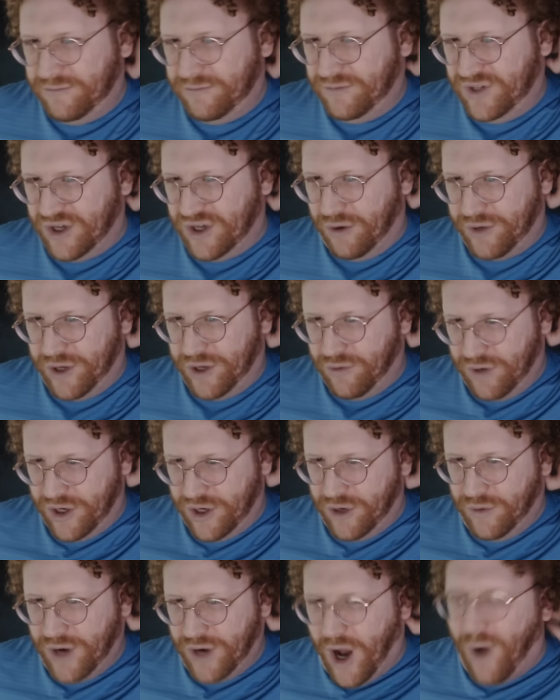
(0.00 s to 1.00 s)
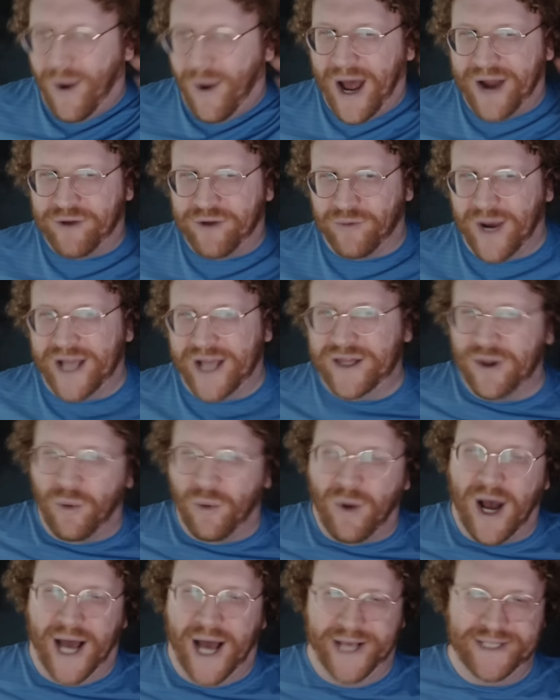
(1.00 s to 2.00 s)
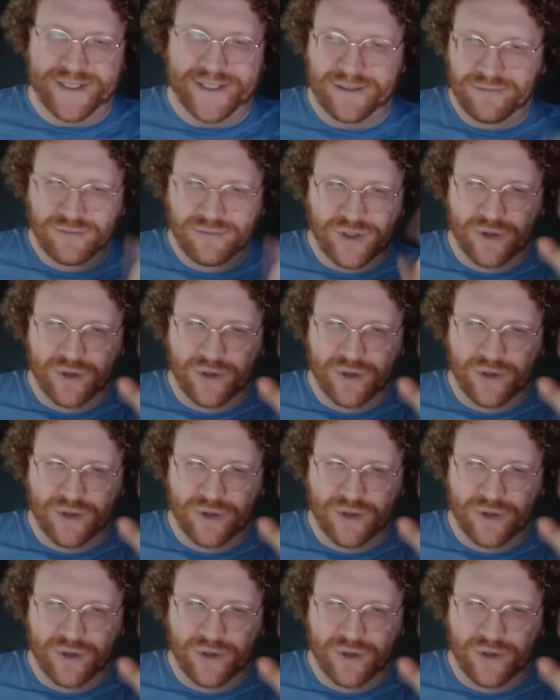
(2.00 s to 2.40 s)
So you know how to write the whys.